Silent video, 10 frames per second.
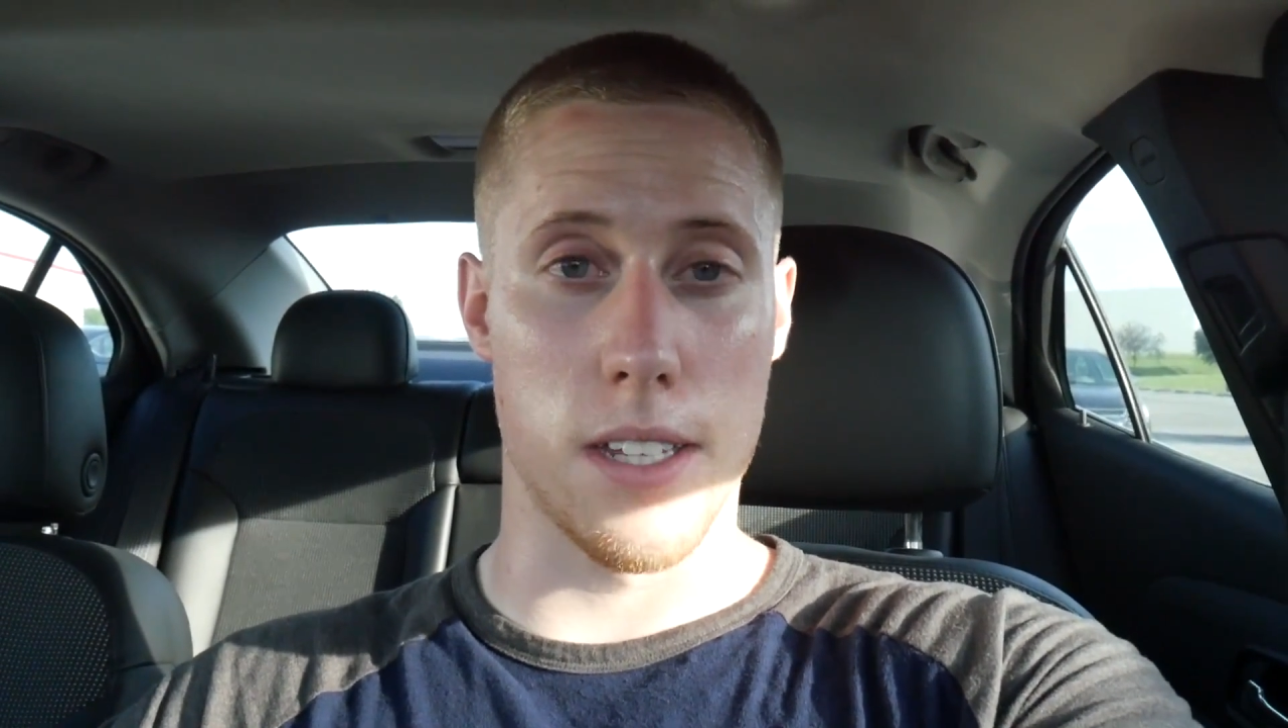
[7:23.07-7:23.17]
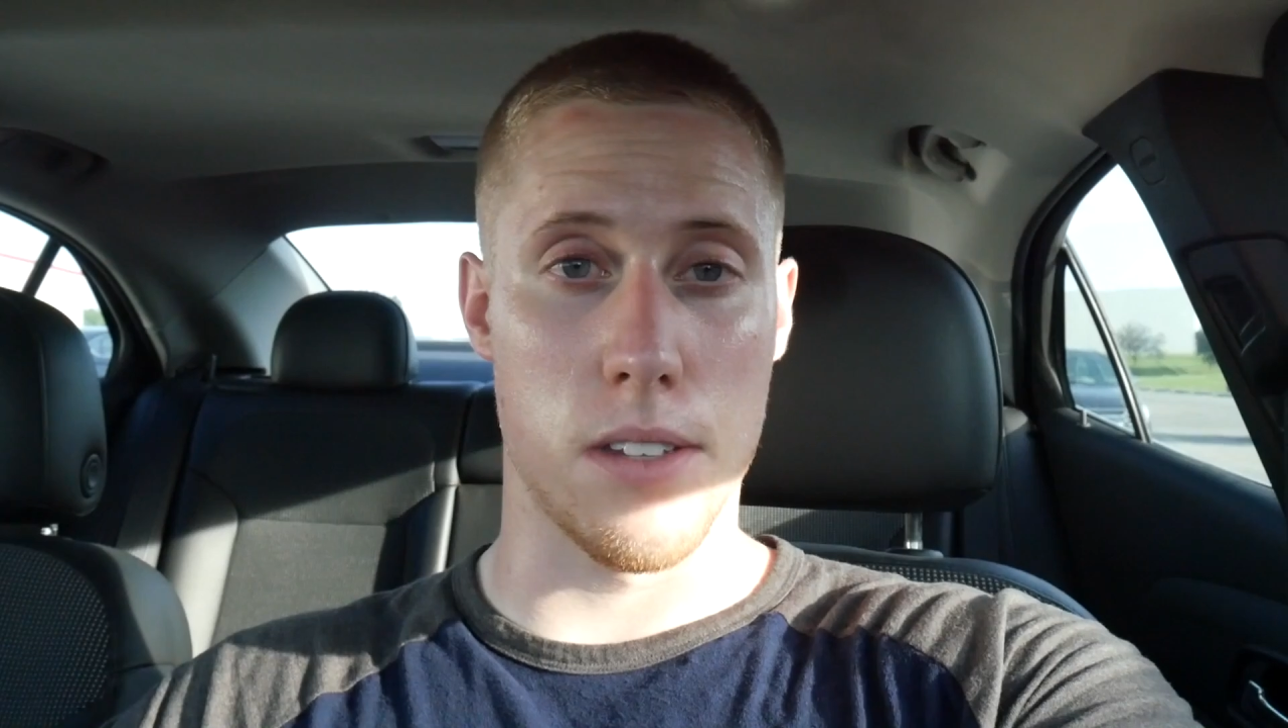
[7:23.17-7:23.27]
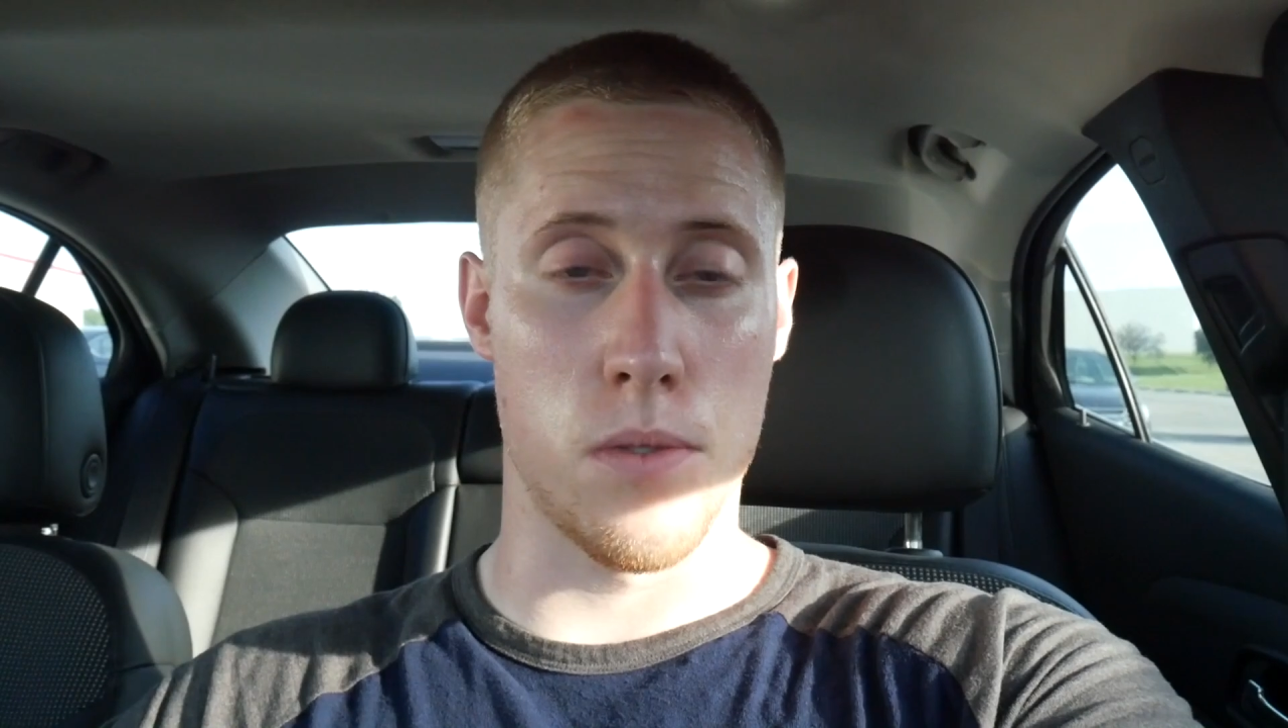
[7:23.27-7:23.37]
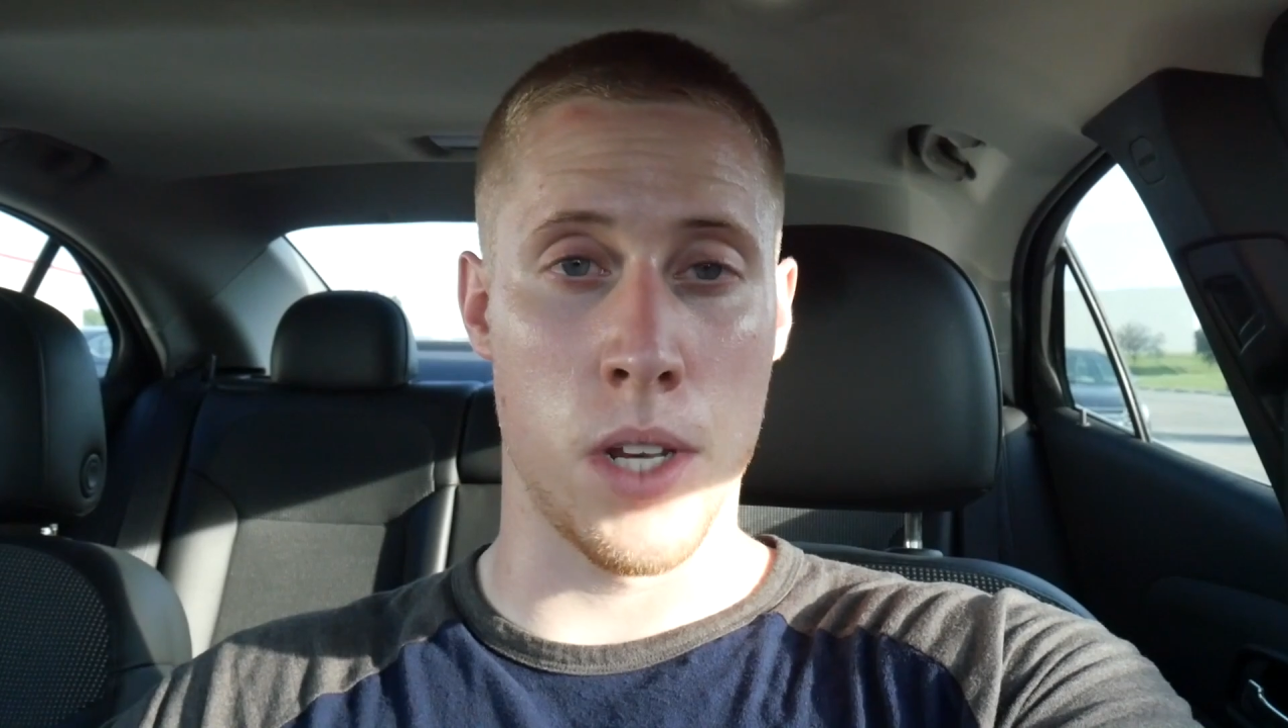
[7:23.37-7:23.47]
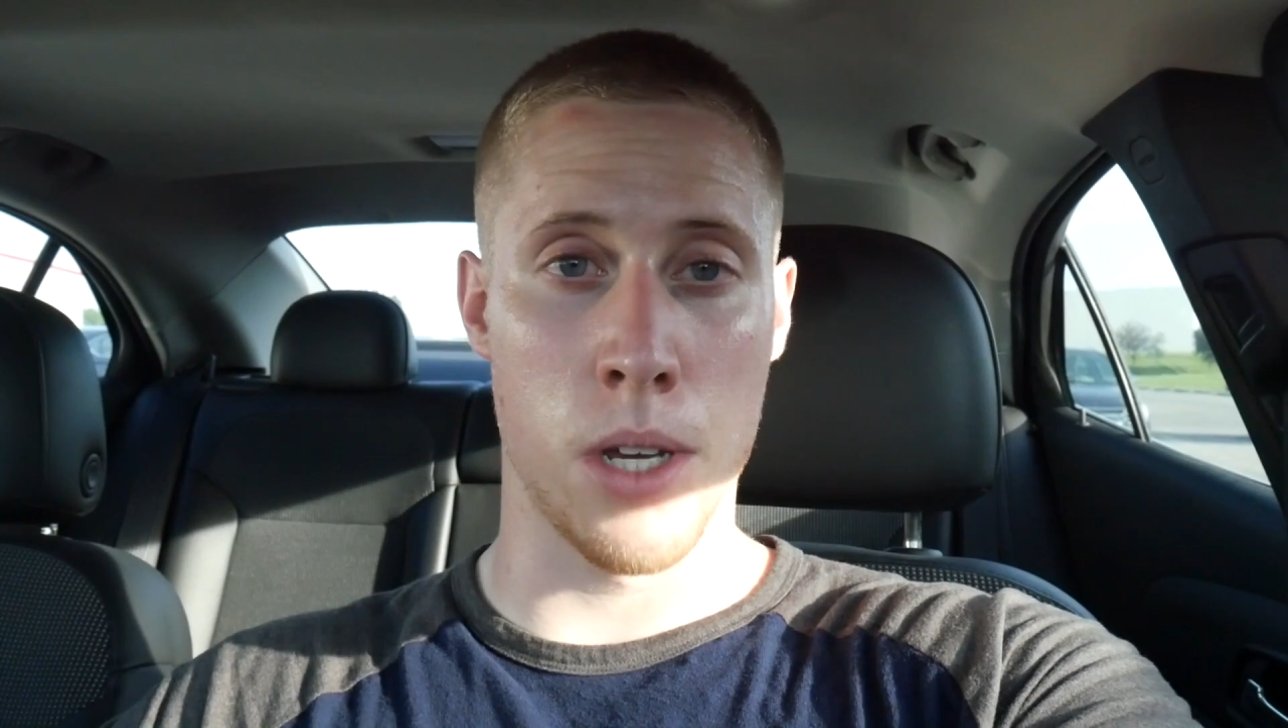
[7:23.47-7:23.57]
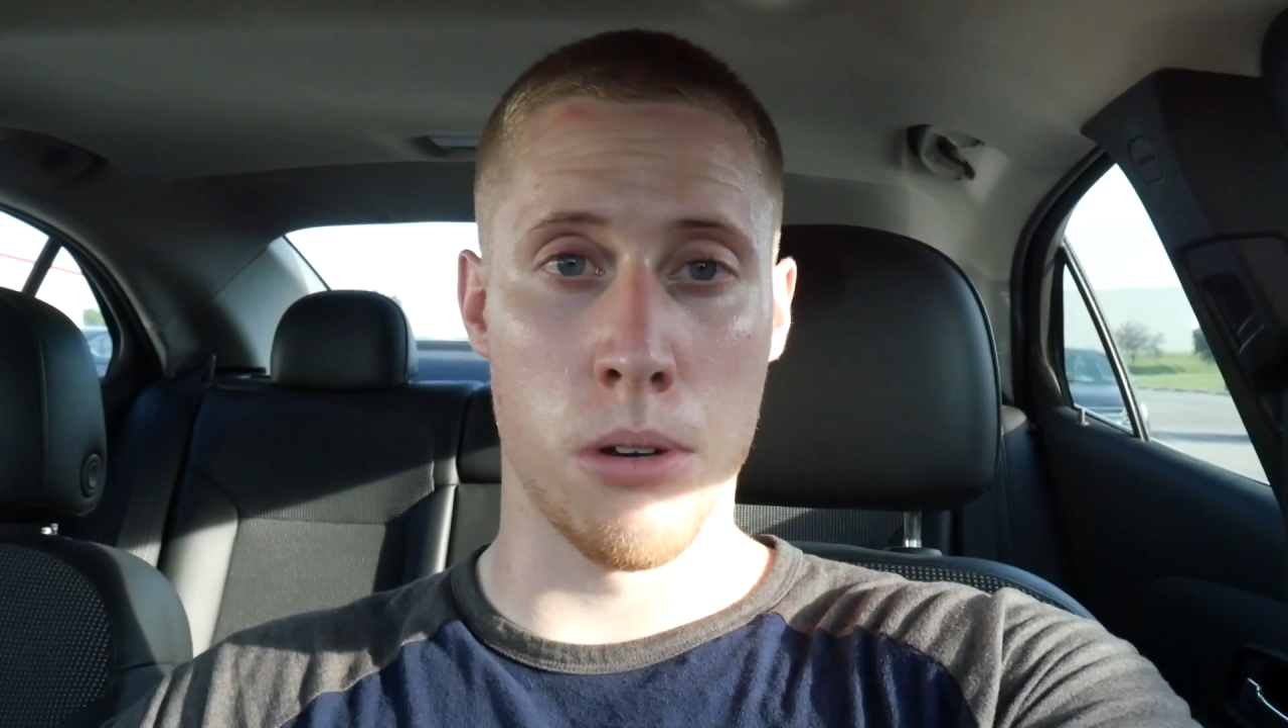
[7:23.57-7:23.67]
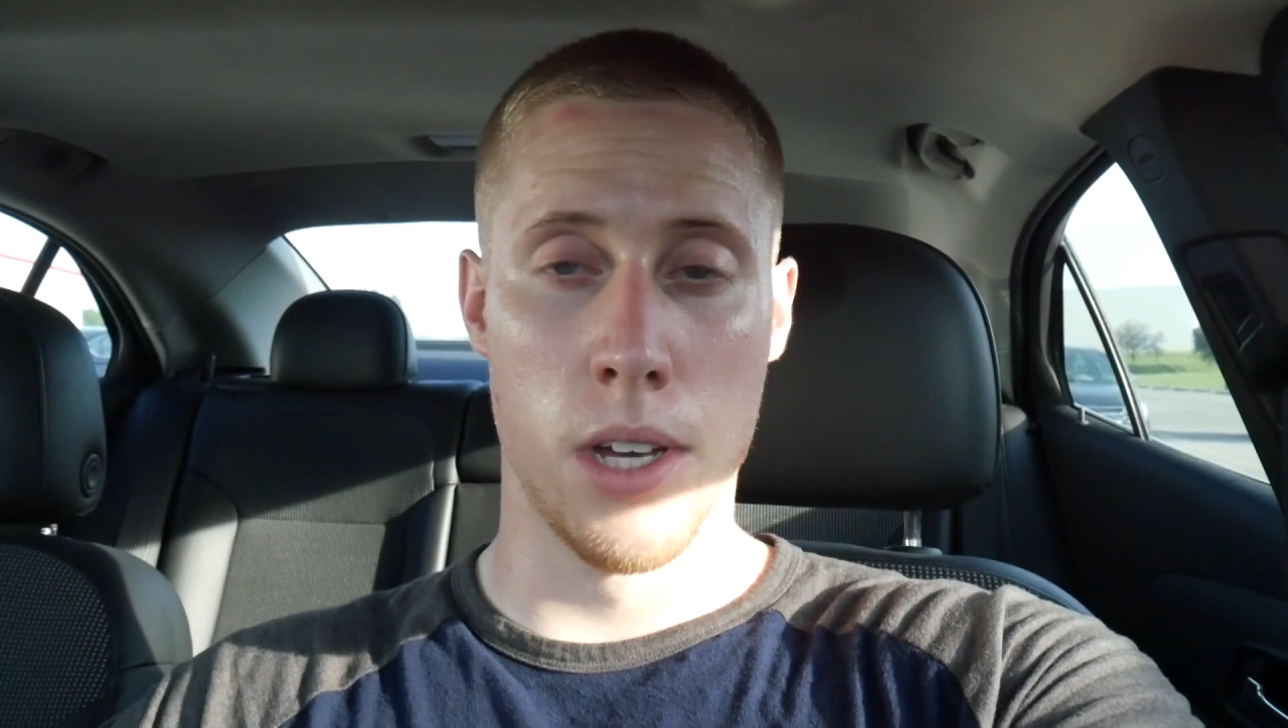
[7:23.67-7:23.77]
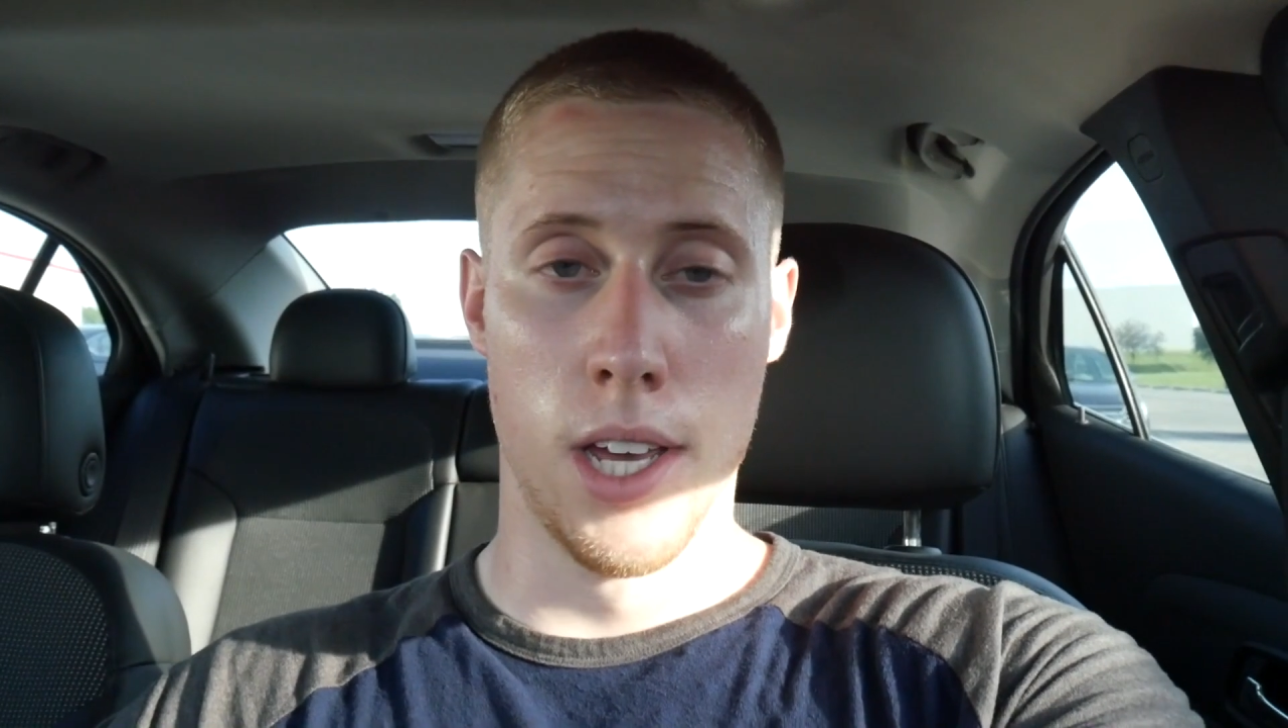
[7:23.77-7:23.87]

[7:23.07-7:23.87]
of this video.